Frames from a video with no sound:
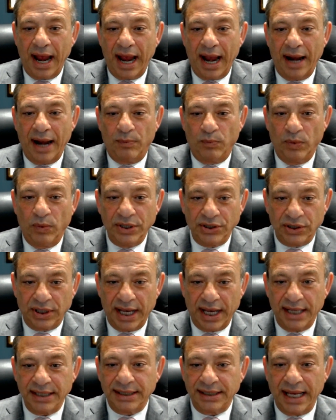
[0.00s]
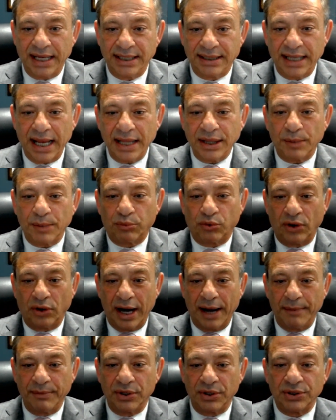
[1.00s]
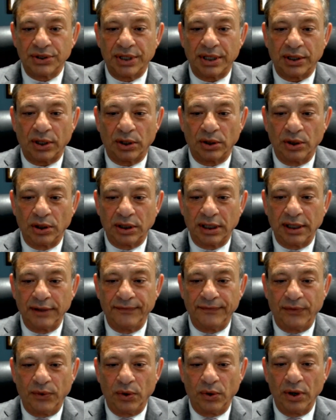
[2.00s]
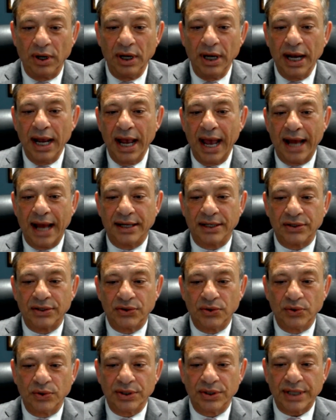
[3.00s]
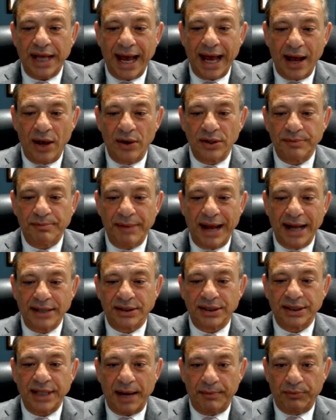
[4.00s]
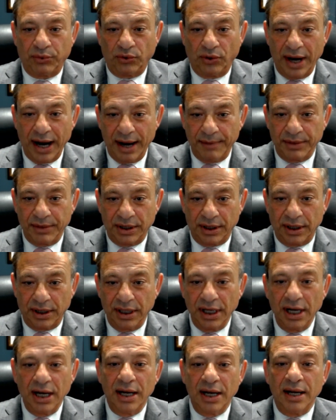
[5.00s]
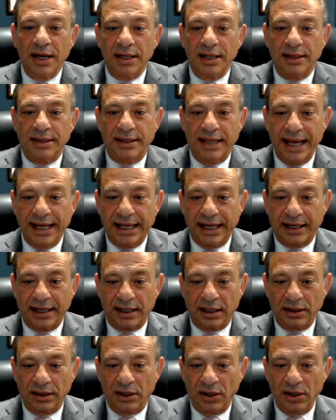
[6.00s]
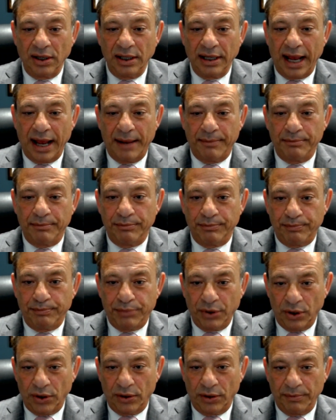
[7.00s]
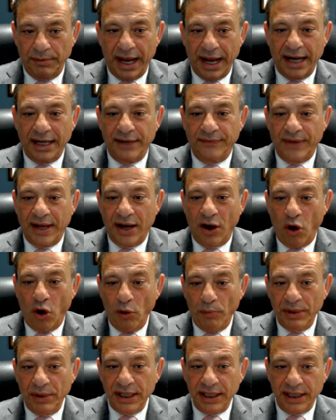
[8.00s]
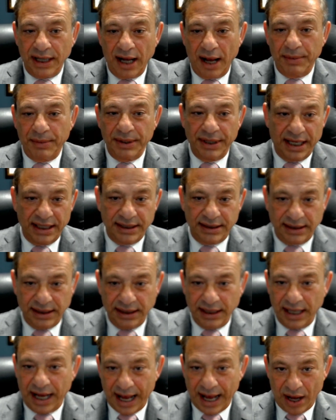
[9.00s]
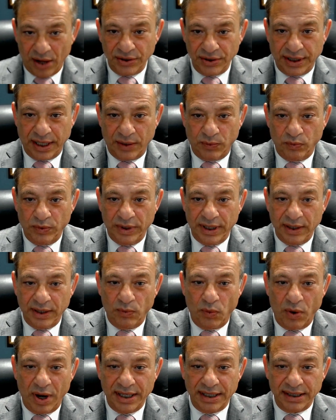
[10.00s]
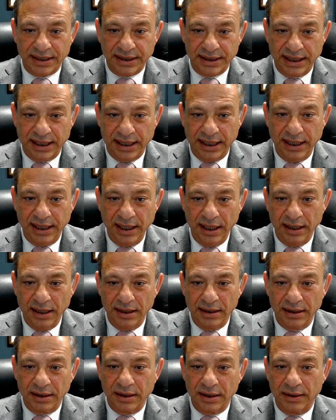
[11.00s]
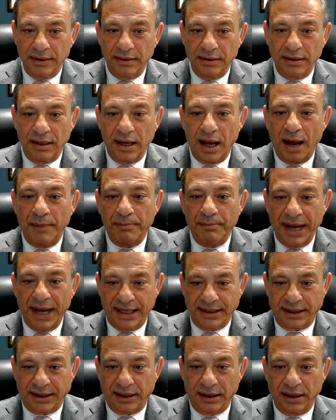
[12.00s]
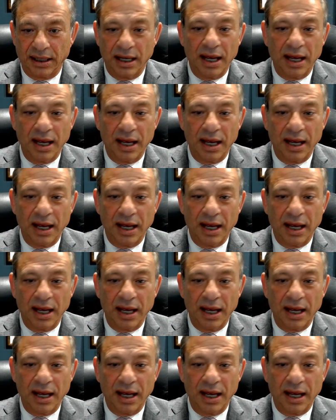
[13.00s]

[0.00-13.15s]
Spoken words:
In which case, they set the parameters that they're looking for, and as soon as a house matches that parameter, they get an alert, and boom. And if they open it up and they see a house they really want to see, amazing.